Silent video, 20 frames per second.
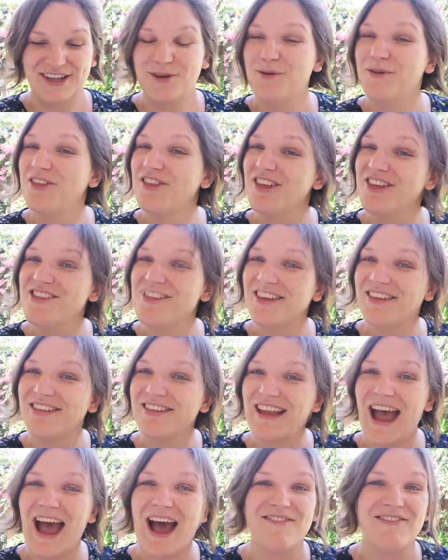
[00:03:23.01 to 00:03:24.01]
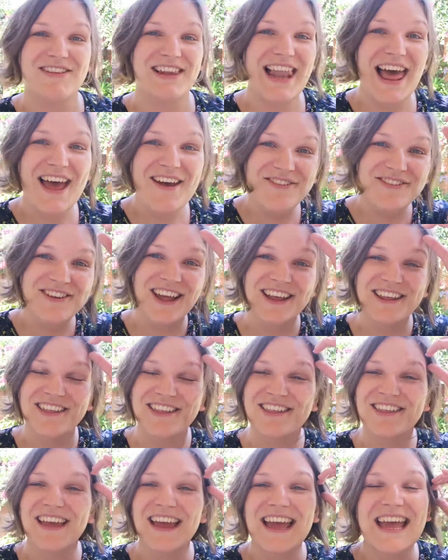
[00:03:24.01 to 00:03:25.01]
You should just have left
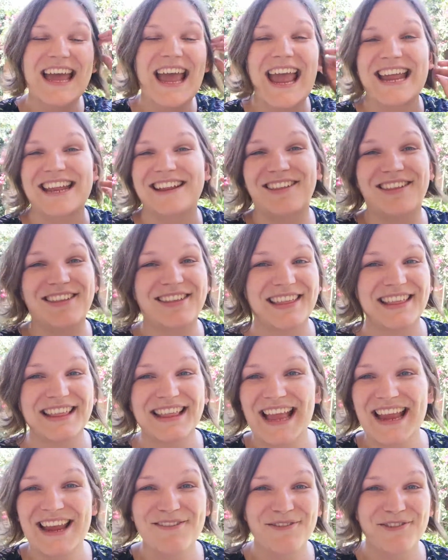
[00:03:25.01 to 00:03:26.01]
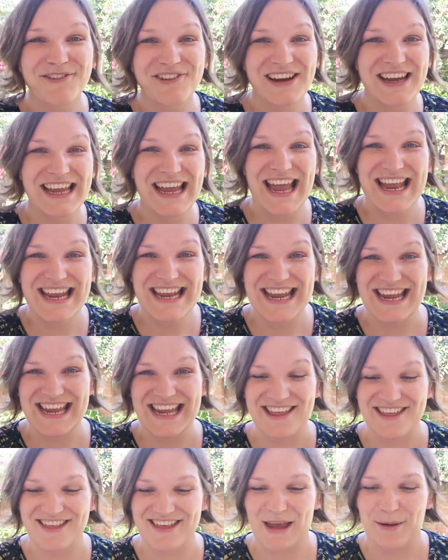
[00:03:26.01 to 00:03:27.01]
us in slavery in
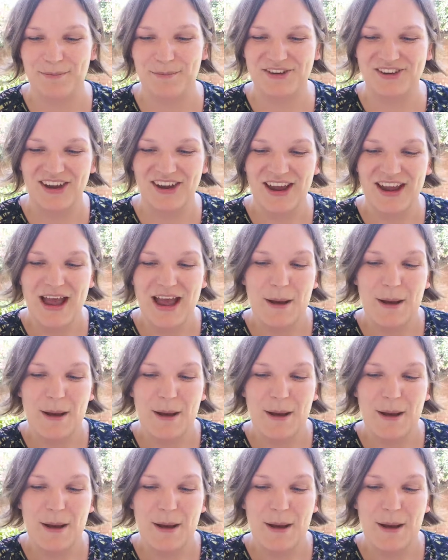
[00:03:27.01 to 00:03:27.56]
Egypt